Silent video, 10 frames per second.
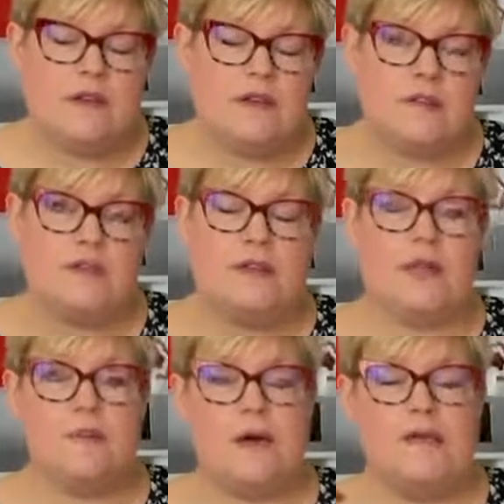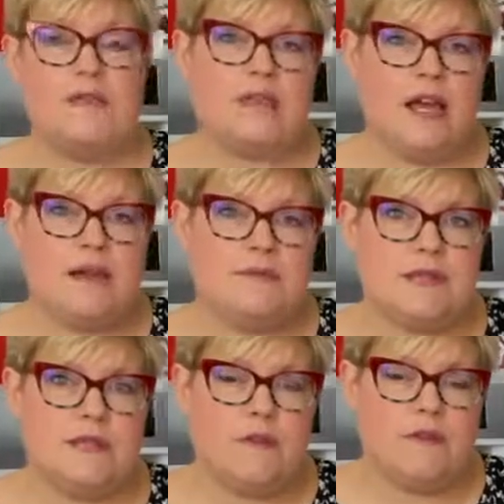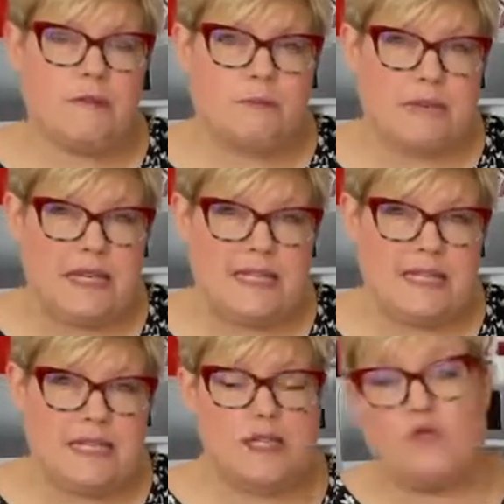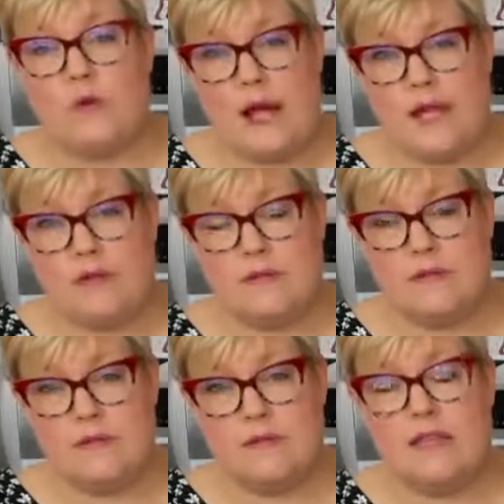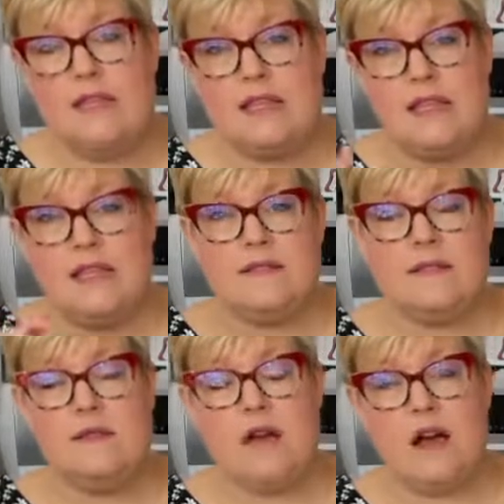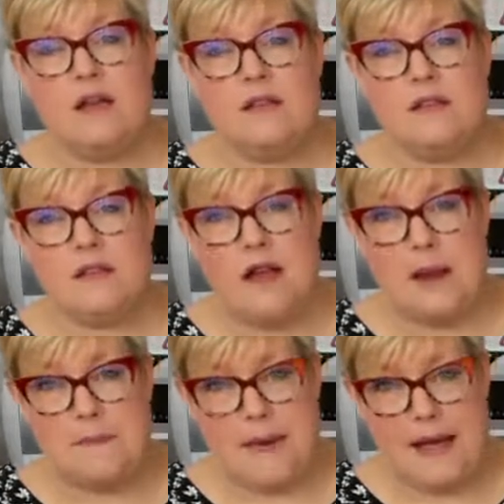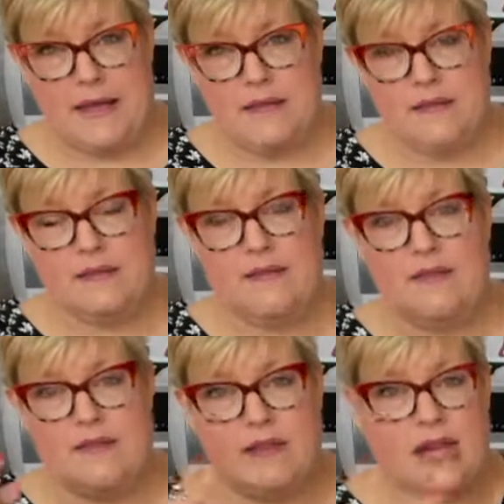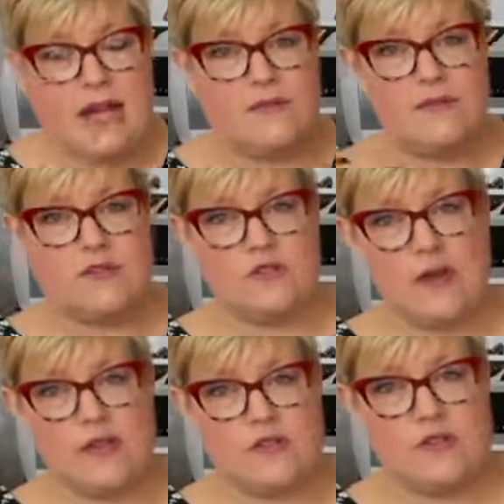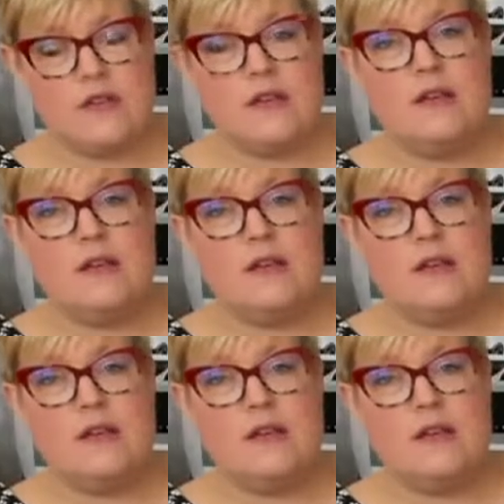So think about the times that you have been piecing triangles, things that are on a bias that have a stretch.